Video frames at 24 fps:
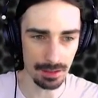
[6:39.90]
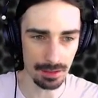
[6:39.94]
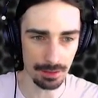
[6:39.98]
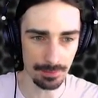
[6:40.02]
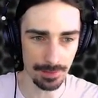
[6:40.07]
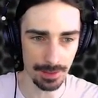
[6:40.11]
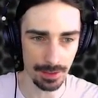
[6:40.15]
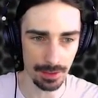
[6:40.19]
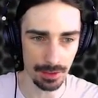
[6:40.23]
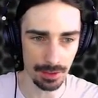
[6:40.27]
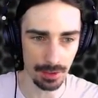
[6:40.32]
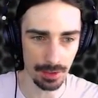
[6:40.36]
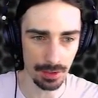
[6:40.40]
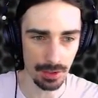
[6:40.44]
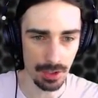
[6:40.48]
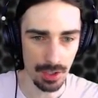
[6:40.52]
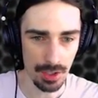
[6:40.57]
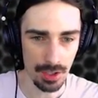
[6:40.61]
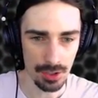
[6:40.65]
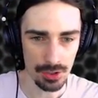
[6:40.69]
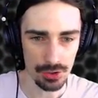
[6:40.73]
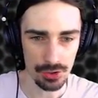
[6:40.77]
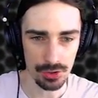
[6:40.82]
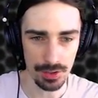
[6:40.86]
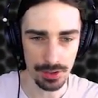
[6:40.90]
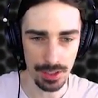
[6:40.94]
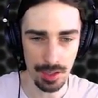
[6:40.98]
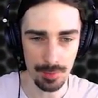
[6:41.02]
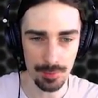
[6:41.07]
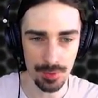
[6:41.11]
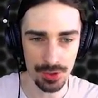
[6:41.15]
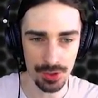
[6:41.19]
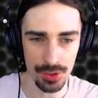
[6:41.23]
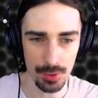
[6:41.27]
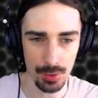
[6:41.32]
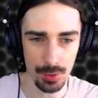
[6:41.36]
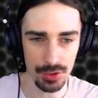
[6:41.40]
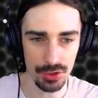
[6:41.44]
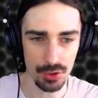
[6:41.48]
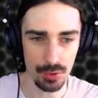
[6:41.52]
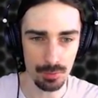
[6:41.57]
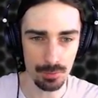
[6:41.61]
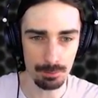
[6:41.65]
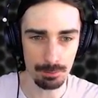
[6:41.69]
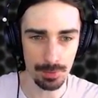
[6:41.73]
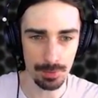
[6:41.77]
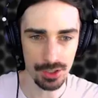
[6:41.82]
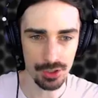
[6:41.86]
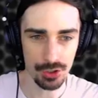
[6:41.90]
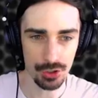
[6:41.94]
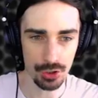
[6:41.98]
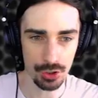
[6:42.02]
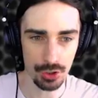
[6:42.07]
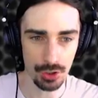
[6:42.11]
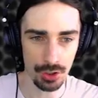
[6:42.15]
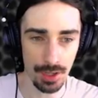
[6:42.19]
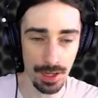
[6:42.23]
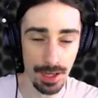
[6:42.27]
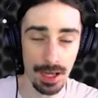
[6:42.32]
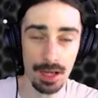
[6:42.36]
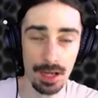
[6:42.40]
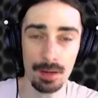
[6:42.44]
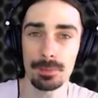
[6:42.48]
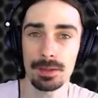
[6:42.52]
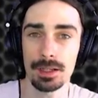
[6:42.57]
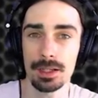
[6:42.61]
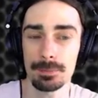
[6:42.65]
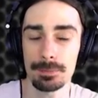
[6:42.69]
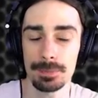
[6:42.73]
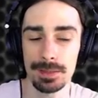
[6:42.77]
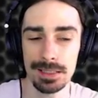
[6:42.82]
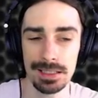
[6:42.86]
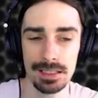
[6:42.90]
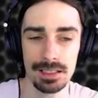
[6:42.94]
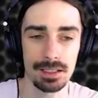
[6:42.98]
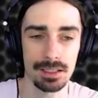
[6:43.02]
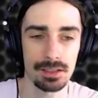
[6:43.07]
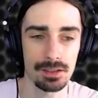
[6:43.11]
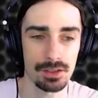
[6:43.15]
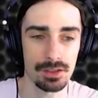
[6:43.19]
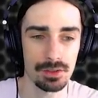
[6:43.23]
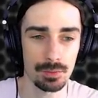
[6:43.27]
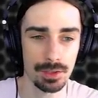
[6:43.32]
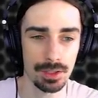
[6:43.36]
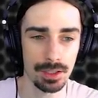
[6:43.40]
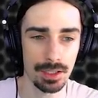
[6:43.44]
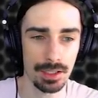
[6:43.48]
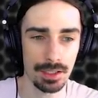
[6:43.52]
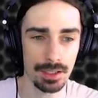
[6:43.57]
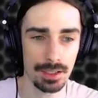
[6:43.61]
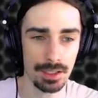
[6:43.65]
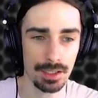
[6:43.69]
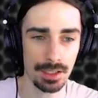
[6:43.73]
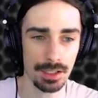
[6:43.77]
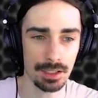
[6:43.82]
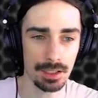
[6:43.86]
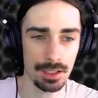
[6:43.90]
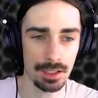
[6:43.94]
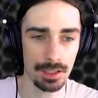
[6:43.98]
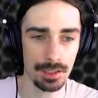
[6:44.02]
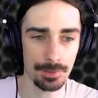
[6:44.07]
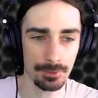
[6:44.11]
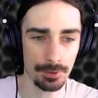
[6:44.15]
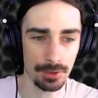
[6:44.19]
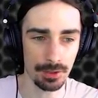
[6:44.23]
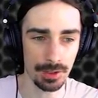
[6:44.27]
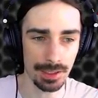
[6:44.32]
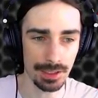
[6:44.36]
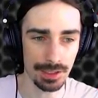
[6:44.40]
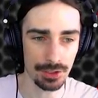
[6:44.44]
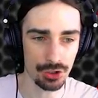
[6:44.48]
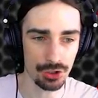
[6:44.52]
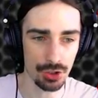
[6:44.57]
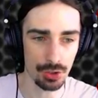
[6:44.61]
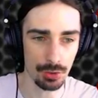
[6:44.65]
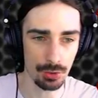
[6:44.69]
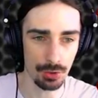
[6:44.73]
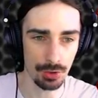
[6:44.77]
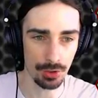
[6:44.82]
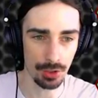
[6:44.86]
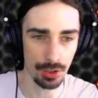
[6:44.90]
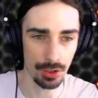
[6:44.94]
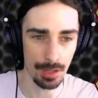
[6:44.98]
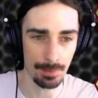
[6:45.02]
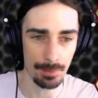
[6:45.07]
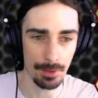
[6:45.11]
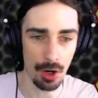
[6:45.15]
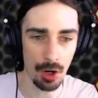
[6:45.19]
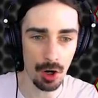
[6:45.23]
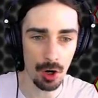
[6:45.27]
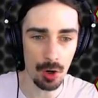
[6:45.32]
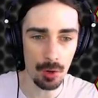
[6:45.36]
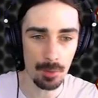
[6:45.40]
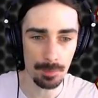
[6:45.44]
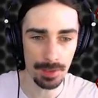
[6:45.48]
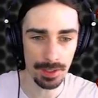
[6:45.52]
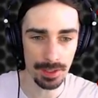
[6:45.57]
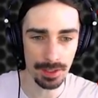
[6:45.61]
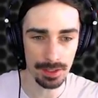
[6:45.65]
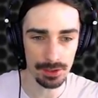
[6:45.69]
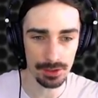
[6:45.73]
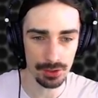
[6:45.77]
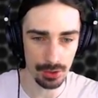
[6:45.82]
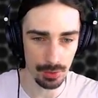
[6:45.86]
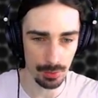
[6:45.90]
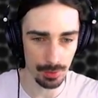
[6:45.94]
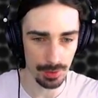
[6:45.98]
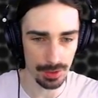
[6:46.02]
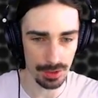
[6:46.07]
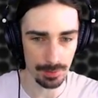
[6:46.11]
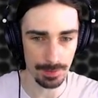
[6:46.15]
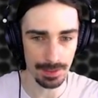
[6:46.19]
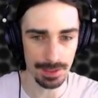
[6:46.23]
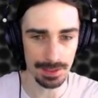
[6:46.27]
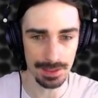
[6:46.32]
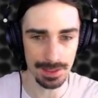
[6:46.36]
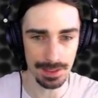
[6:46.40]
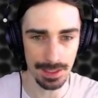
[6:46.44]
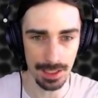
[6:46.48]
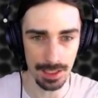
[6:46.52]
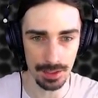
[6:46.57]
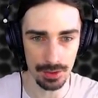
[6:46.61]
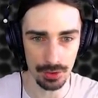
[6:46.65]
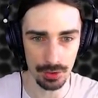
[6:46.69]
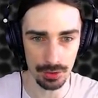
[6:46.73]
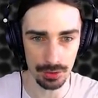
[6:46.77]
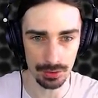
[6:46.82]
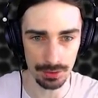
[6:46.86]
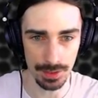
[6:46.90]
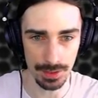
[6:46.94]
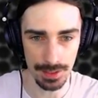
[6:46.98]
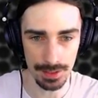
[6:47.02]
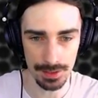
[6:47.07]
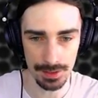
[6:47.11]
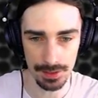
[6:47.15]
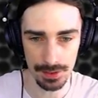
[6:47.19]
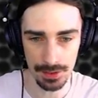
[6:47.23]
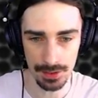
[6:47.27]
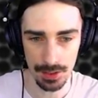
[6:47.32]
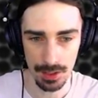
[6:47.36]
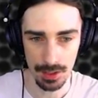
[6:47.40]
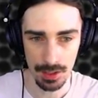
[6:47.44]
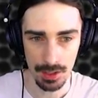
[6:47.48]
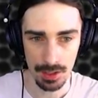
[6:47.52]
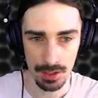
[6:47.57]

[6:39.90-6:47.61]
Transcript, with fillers: elevator. So now I'm just going to measure how many pistons we're gonna need for each corner. I'm hoping it's going to be 10 or less.